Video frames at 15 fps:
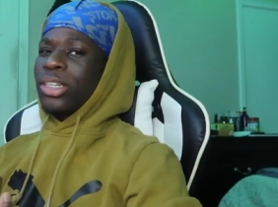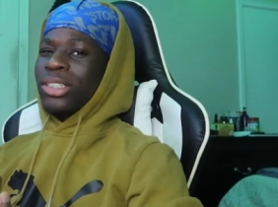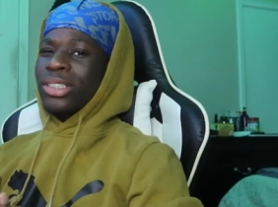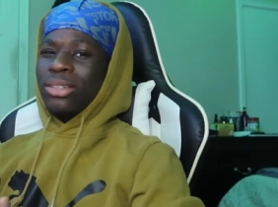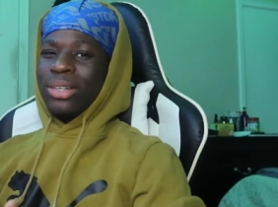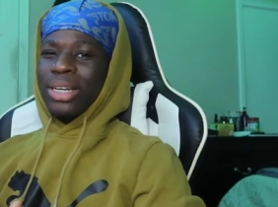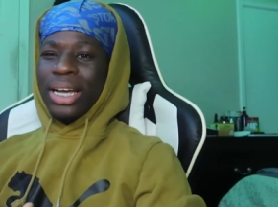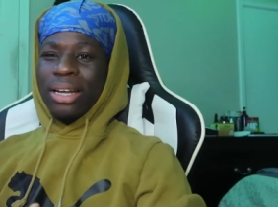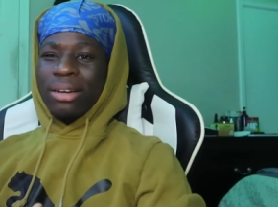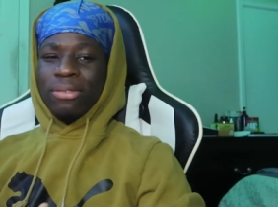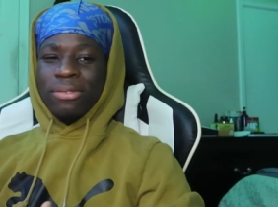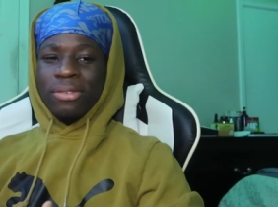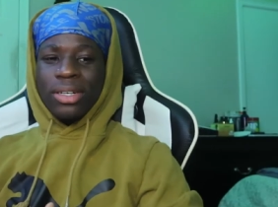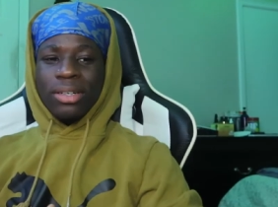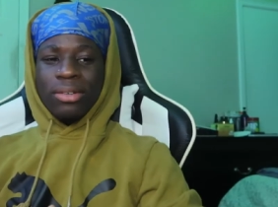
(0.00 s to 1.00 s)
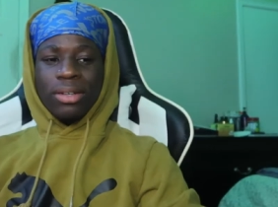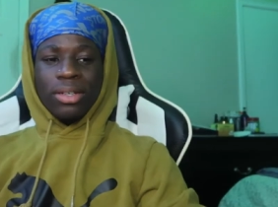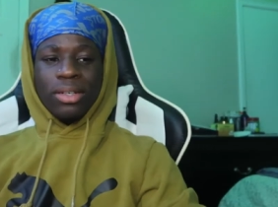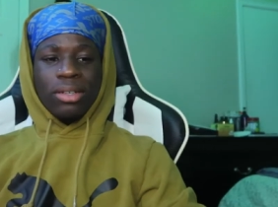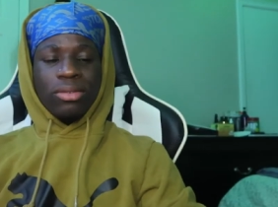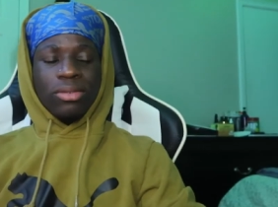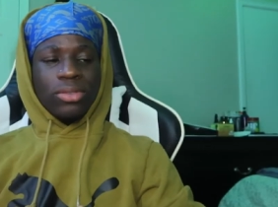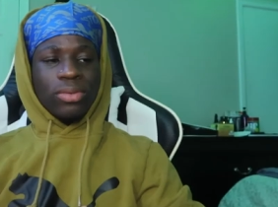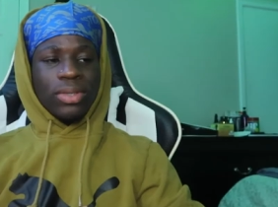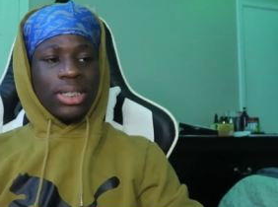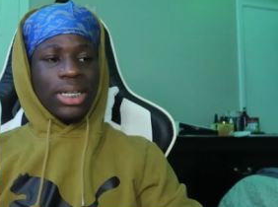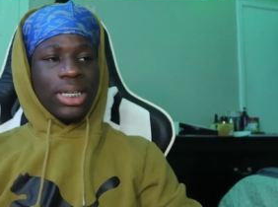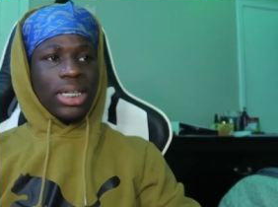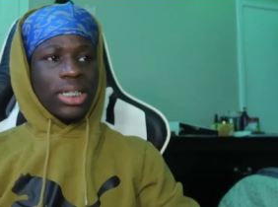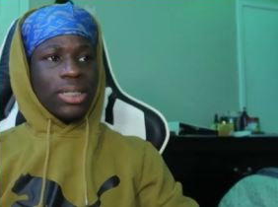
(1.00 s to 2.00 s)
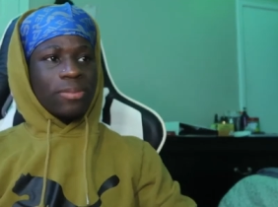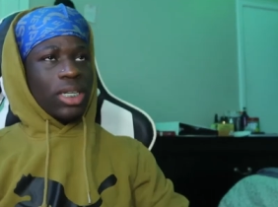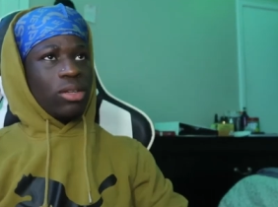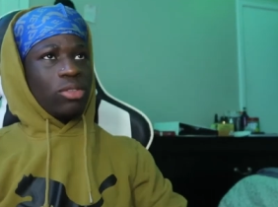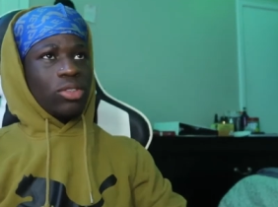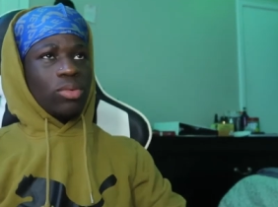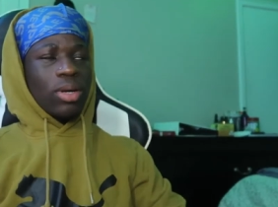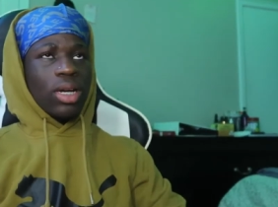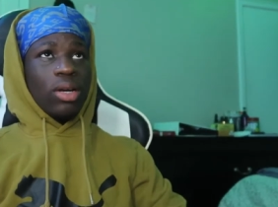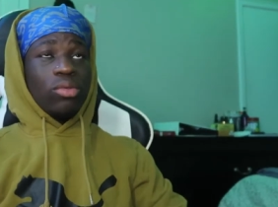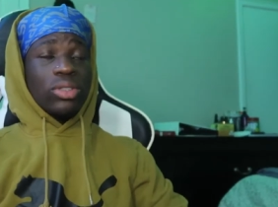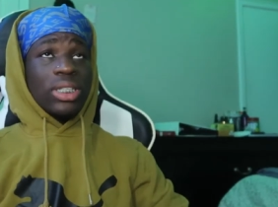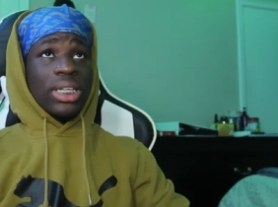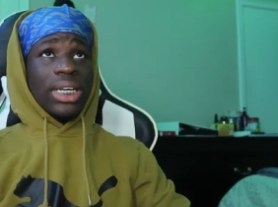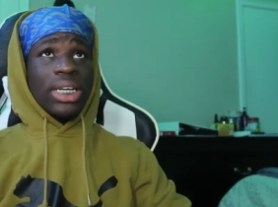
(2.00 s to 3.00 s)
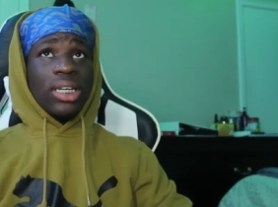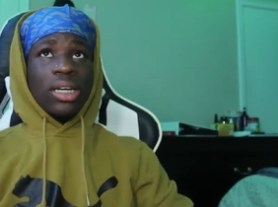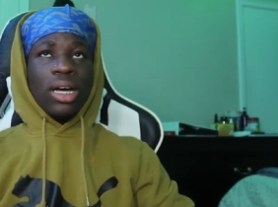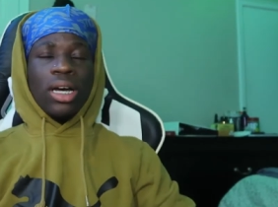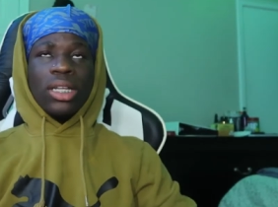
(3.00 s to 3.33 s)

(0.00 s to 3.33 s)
so we had them fucked around. It was one night. It was around. It was late.